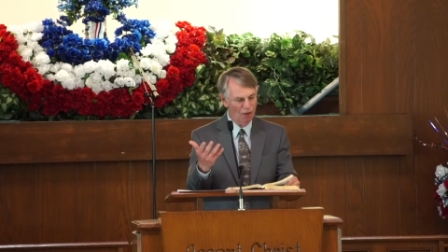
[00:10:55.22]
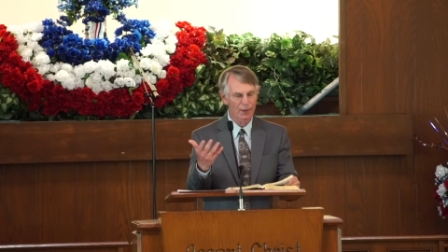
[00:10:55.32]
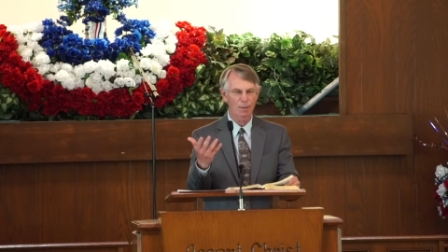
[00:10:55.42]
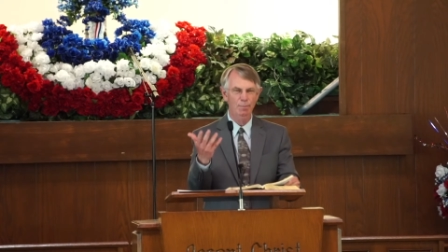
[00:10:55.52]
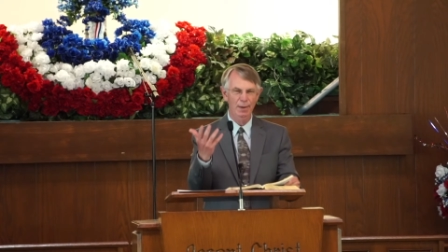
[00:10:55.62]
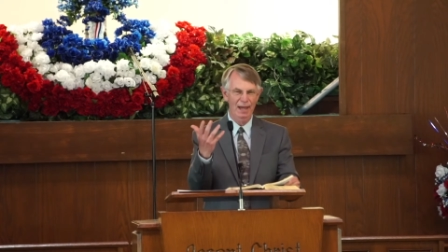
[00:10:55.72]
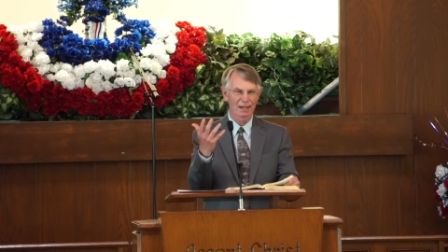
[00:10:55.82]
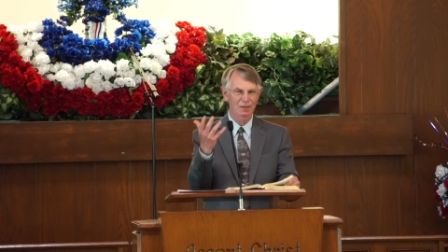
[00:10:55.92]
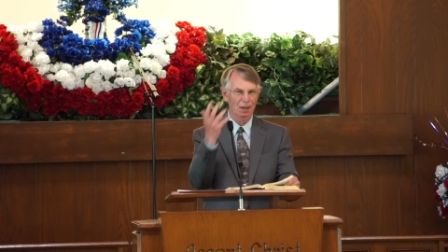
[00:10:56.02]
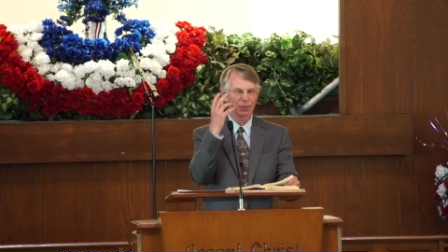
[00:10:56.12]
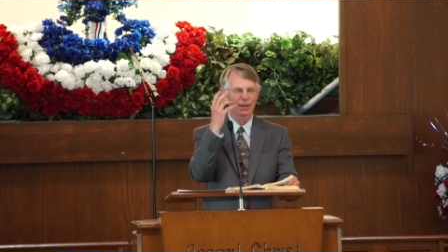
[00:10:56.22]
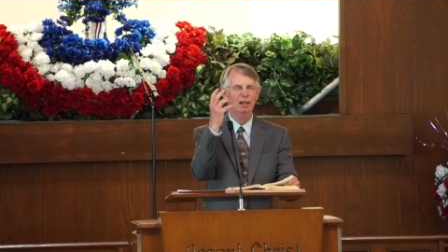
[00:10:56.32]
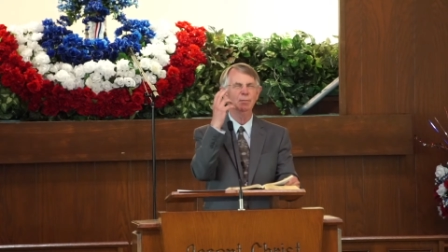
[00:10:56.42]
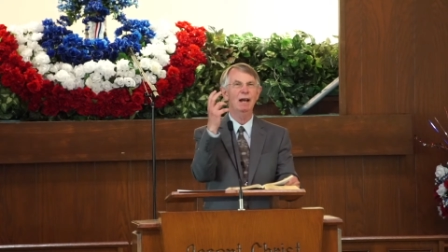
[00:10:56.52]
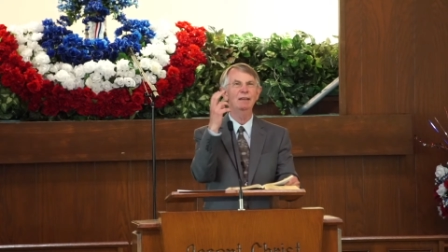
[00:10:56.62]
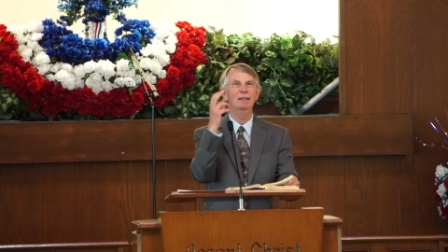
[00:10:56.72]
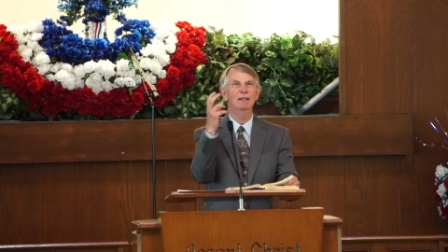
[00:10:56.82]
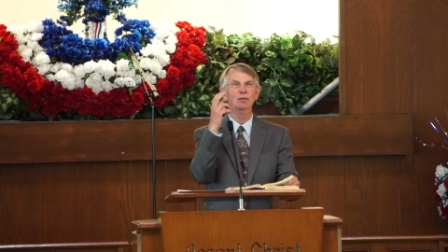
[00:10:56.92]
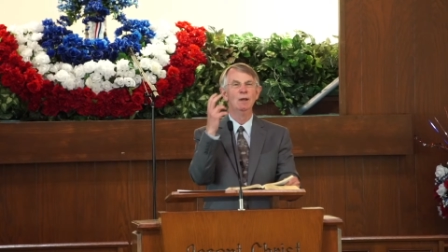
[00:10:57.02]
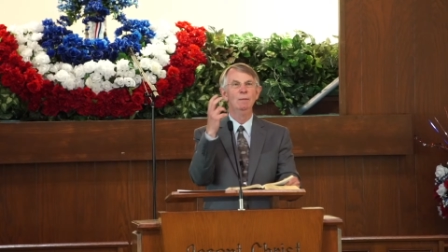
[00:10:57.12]
their beds. Now, think about
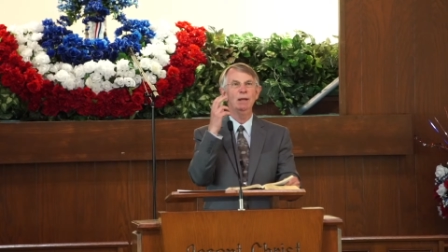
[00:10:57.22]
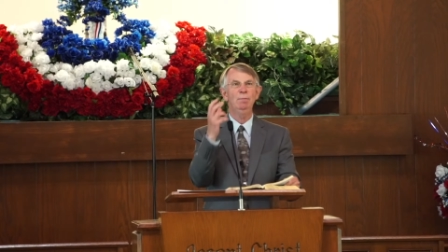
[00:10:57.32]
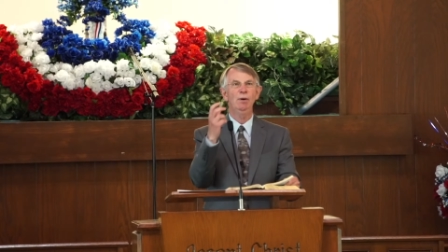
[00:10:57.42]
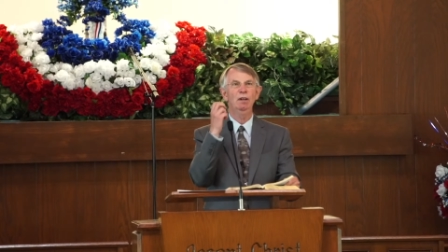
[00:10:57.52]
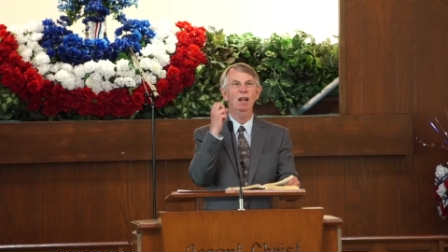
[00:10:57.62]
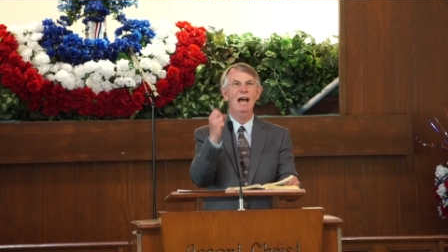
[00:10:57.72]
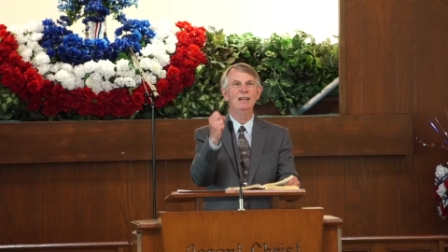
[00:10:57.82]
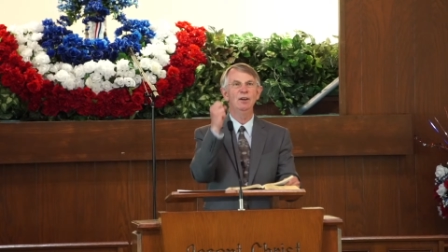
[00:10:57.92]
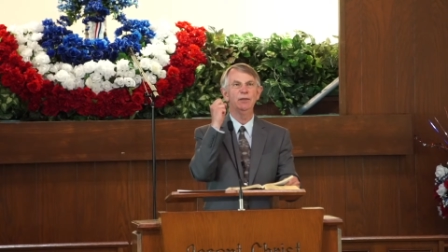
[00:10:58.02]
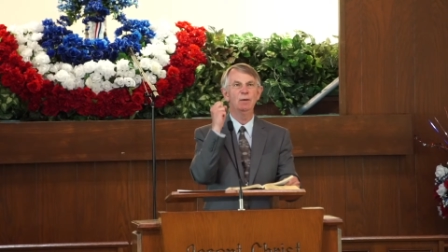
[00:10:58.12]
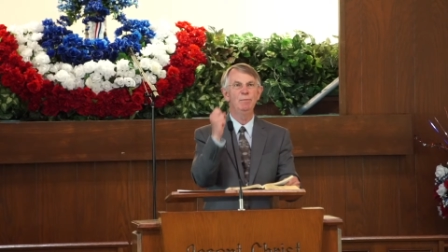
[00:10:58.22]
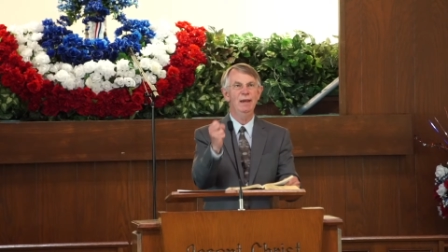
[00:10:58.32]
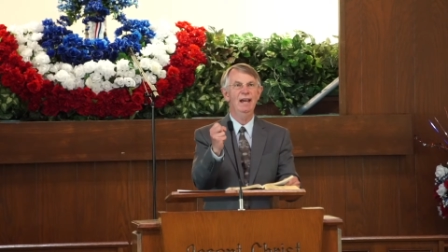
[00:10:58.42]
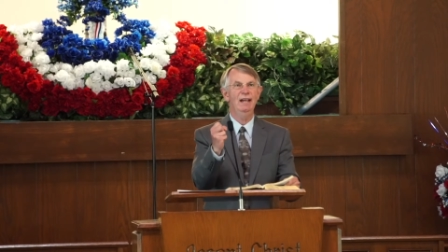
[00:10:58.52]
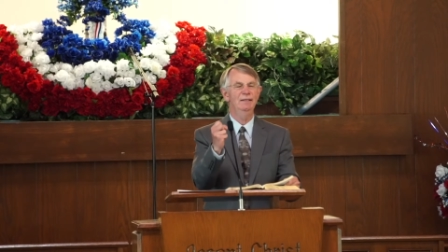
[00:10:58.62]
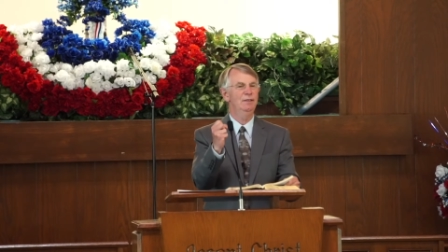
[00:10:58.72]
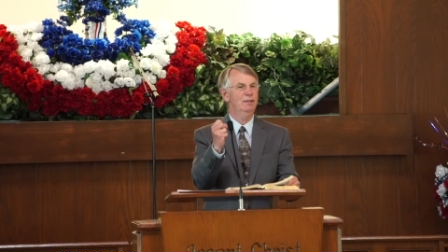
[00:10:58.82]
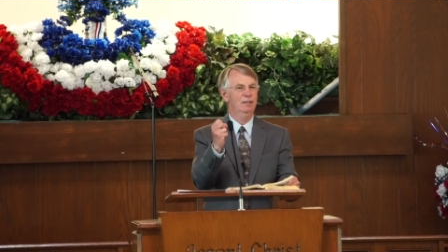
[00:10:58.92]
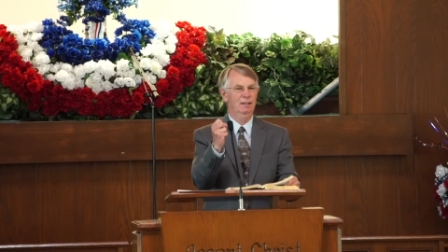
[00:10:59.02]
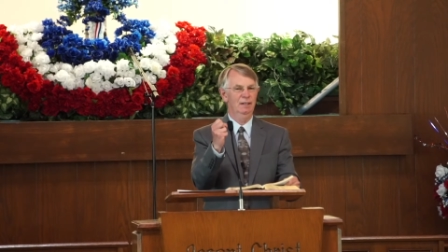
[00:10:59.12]
this. People are lying on their
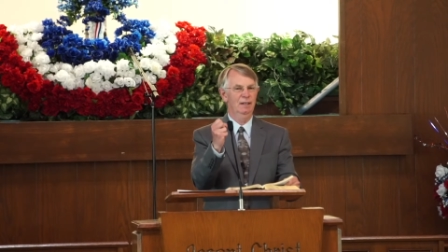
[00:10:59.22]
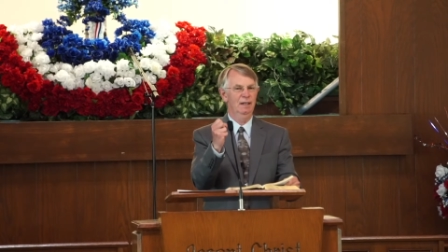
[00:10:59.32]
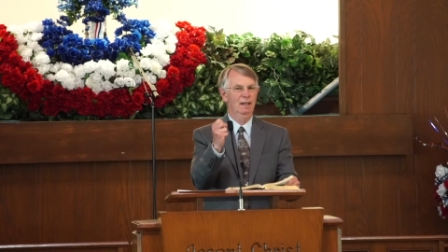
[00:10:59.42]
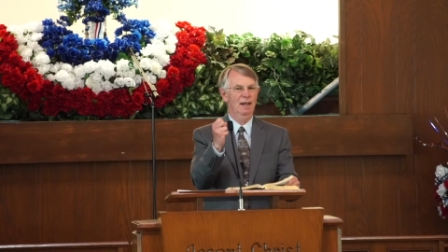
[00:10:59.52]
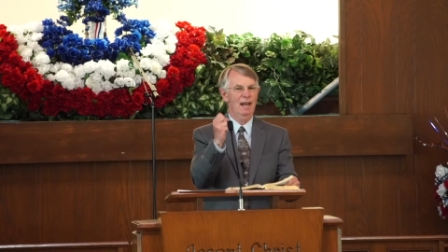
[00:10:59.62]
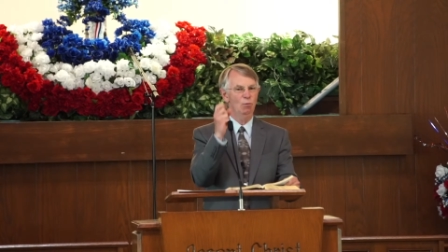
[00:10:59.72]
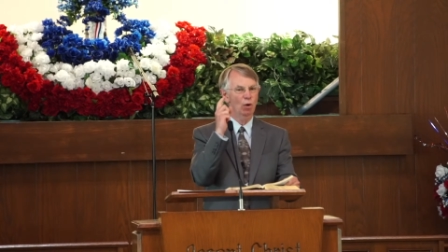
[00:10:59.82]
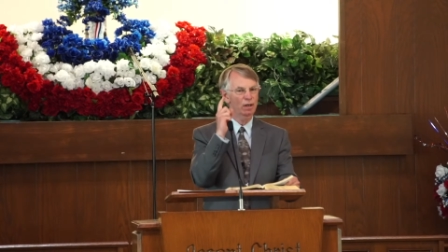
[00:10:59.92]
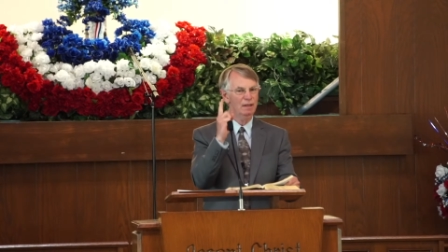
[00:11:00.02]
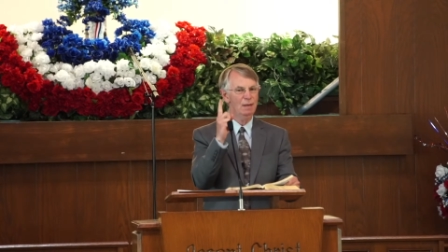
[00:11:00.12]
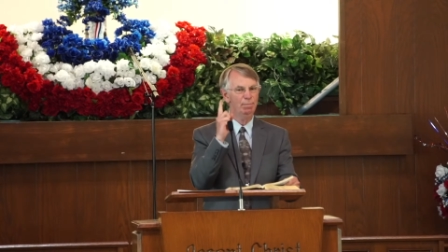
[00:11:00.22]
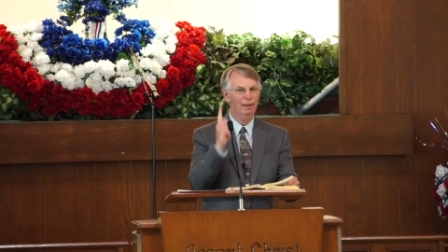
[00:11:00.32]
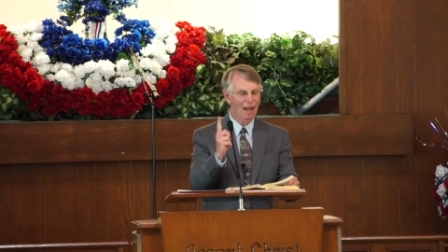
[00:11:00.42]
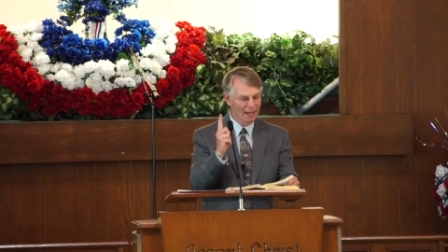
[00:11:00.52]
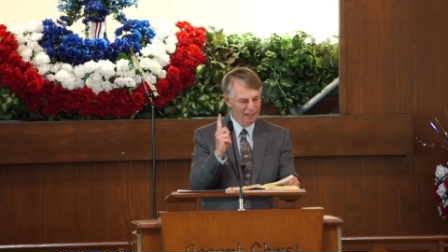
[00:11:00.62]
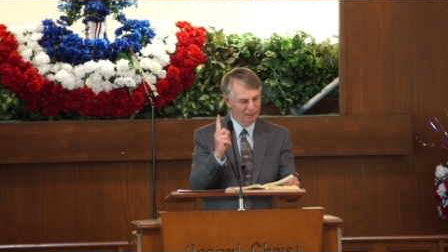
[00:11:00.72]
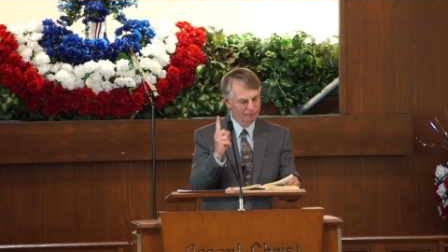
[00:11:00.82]
beds, and what are they plotting?